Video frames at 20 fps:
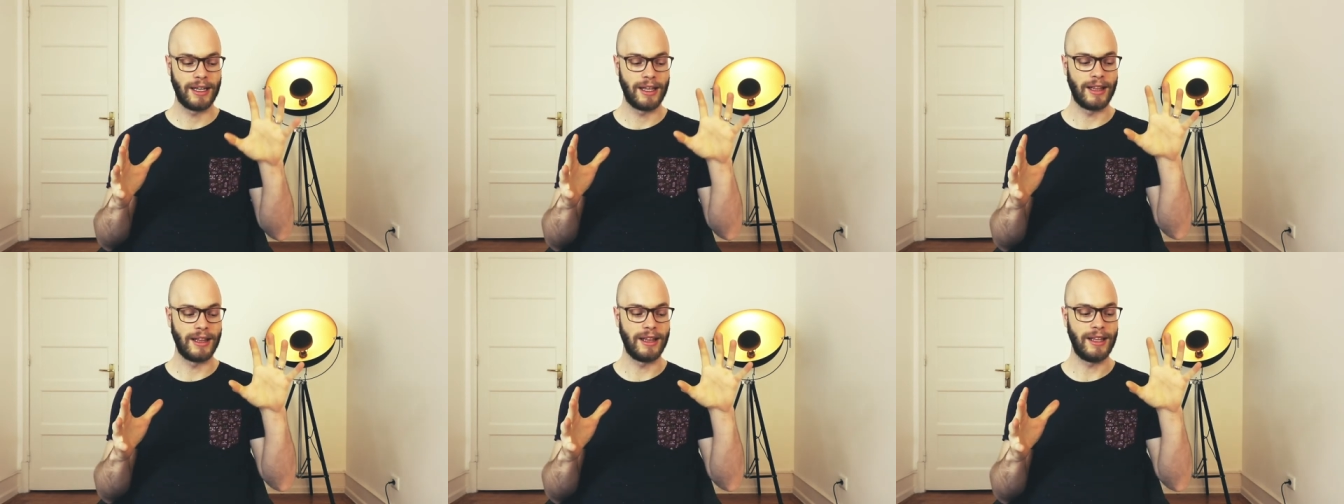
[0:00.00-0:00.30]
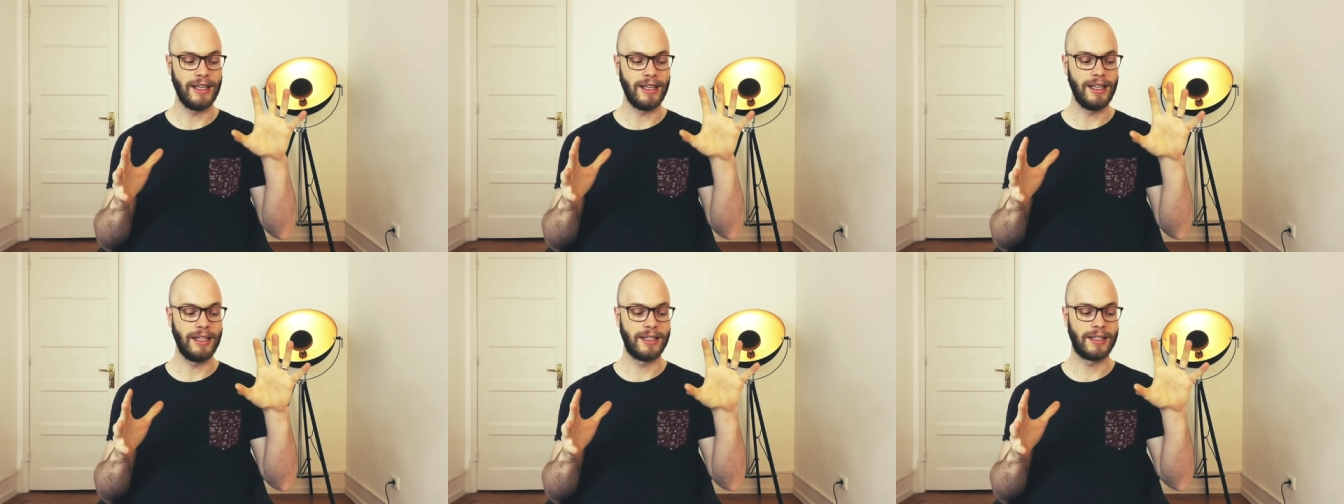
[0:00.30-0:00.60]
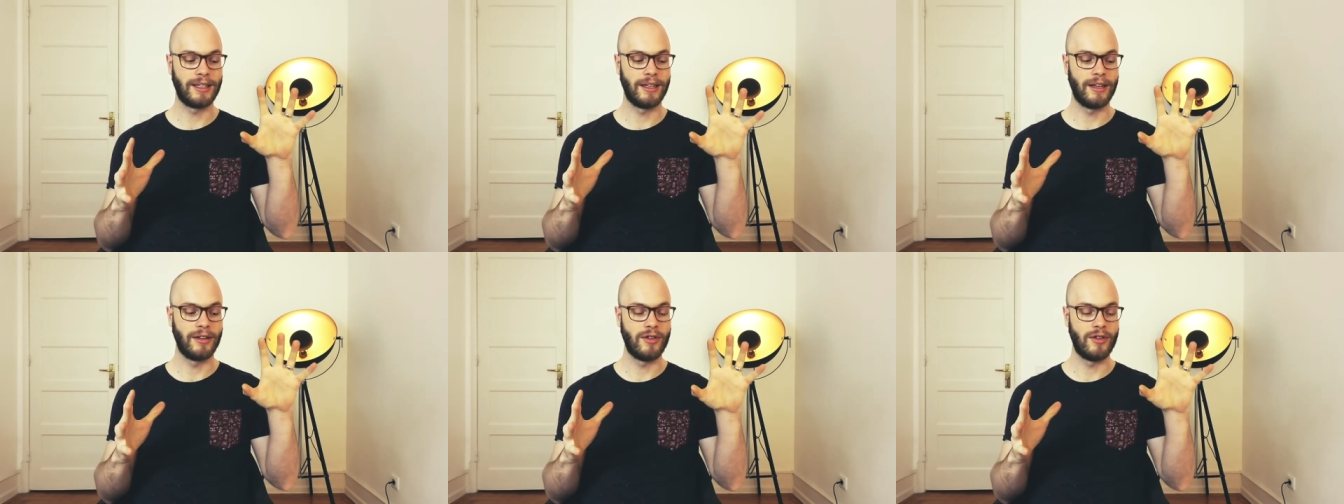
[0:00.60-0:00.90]

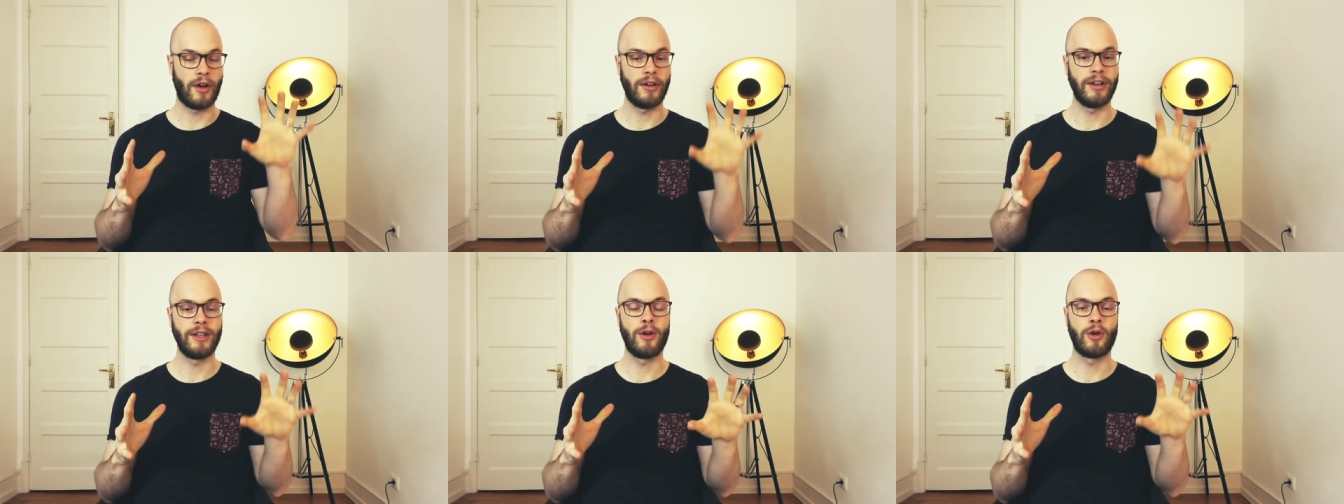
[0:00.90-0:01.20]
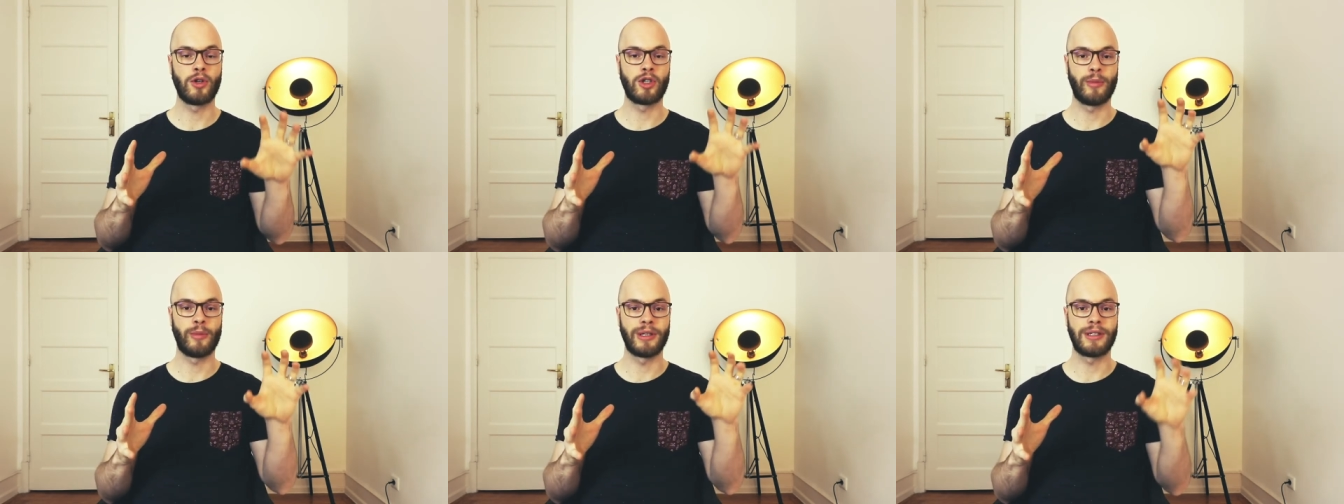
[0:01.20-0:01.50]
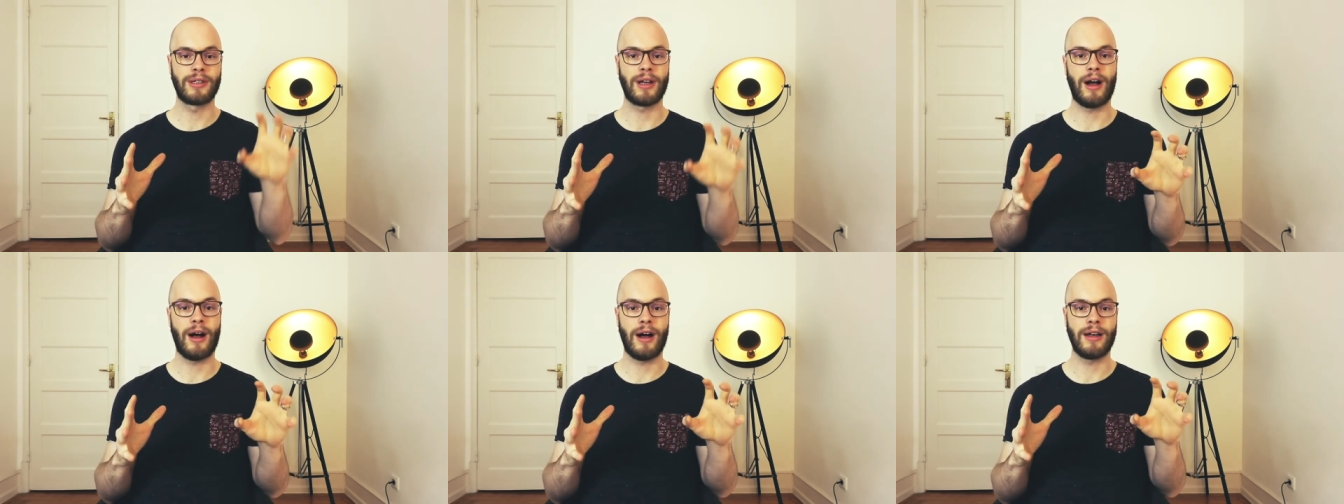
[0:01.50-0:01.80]
these non-negotiable
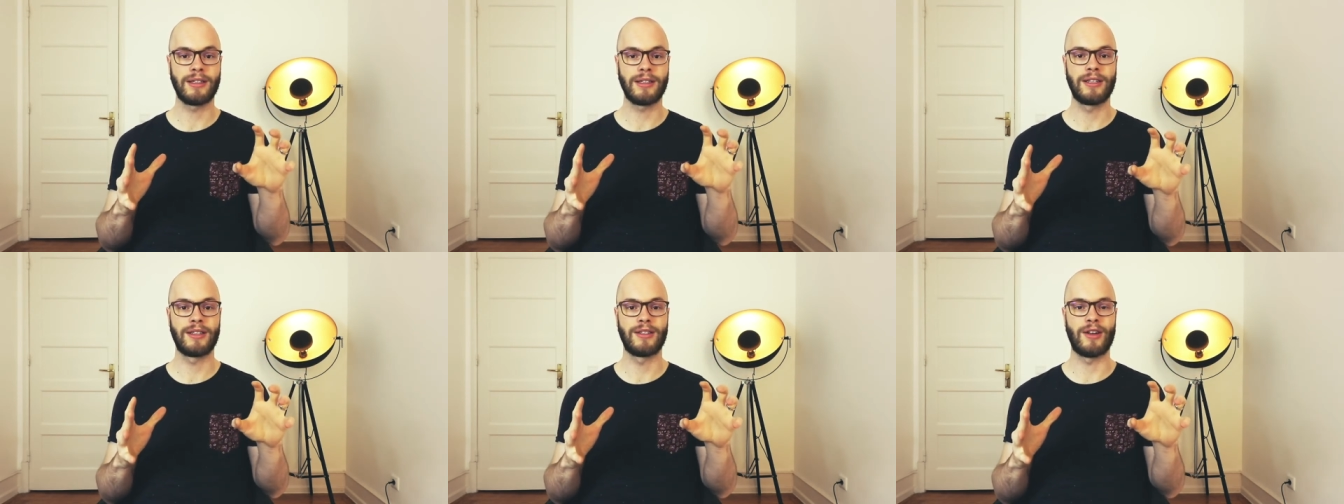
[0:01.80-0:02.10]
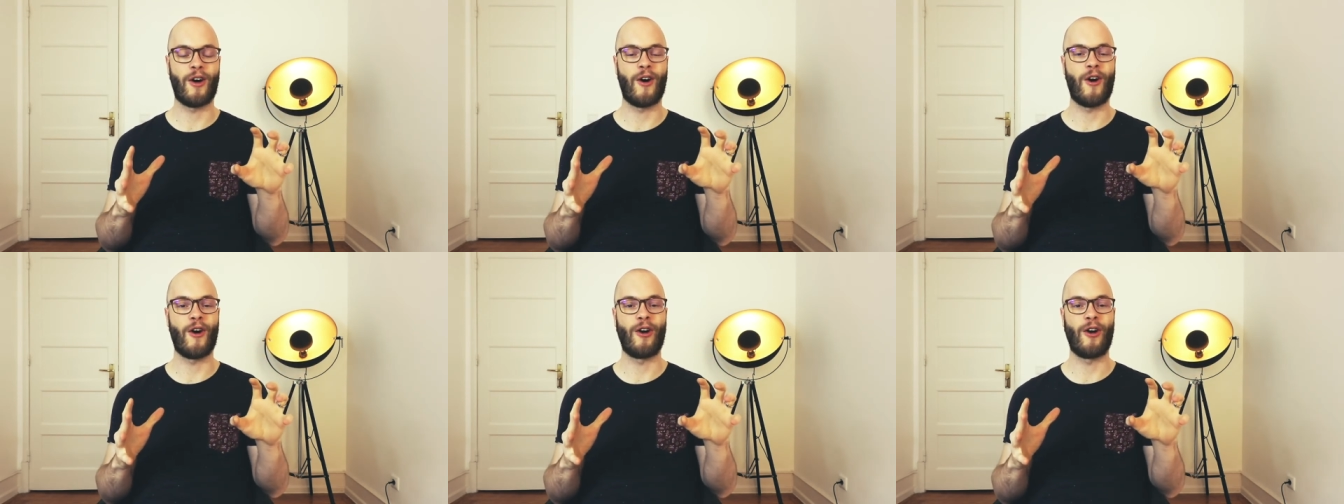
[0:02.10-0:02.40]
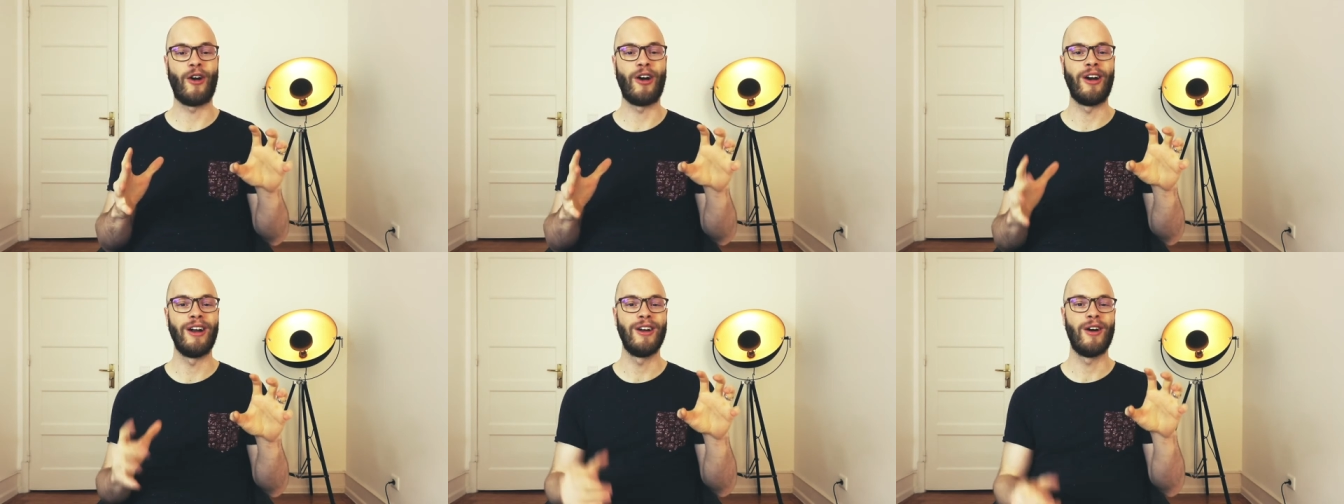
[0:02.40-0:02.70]
tasks
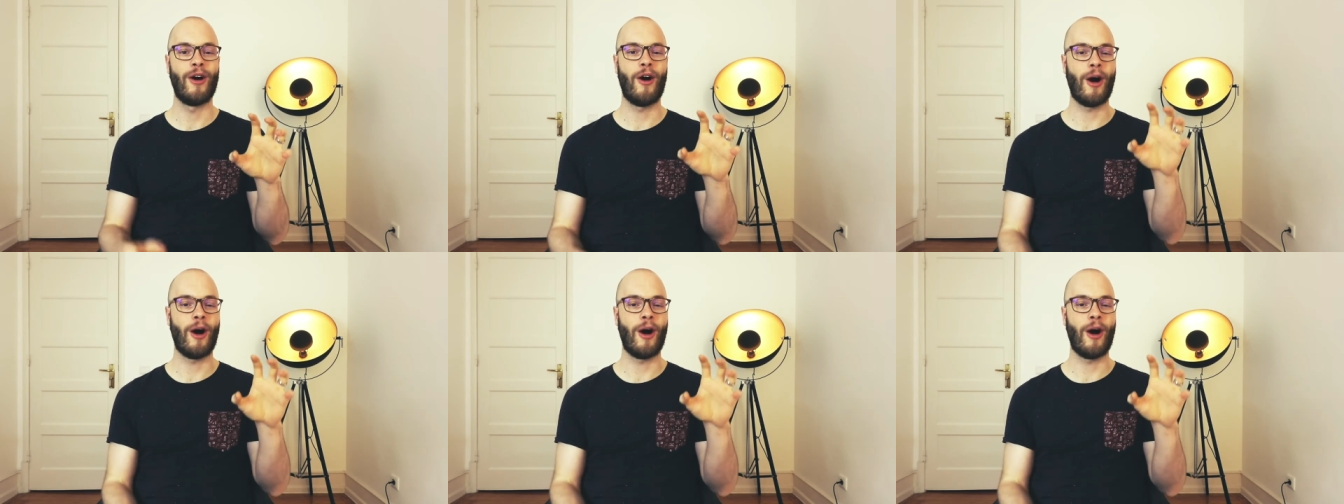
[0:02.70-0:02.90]
are